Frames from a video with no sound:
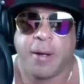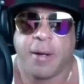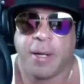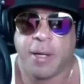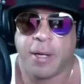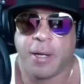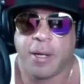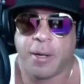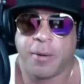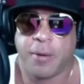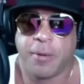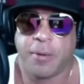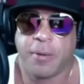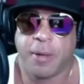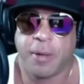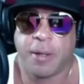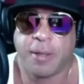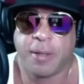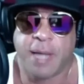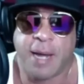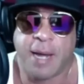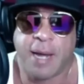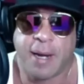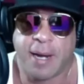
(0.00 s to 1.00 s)
a
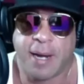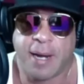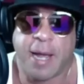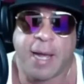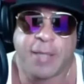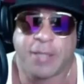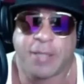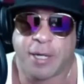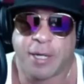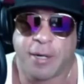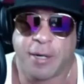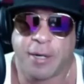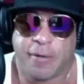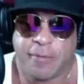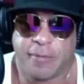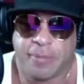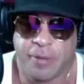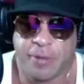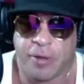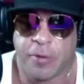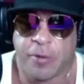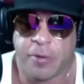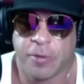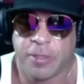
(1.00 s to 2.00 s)
lot of guys are going
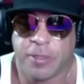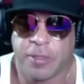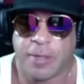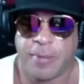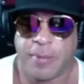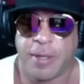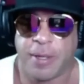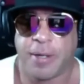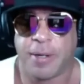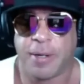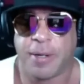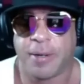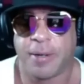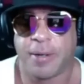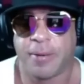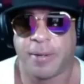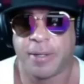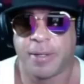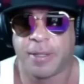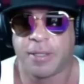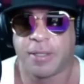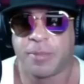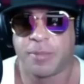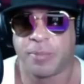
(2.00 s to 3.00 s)
to use them,
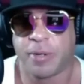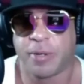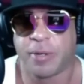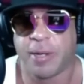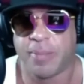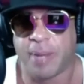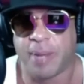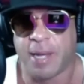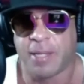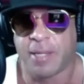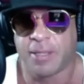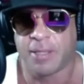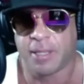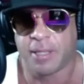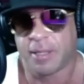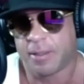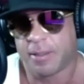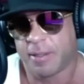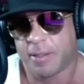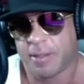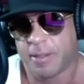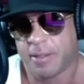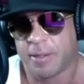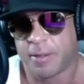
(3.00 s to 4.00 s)
and it's pretty basic,
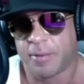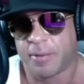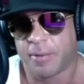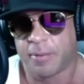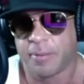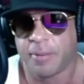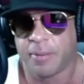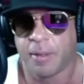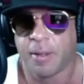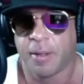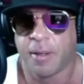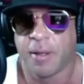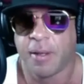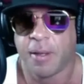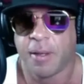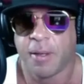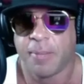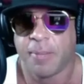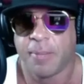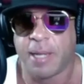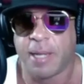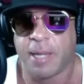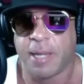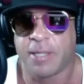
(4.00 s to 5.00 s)

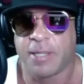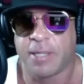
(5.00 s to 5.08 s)
basic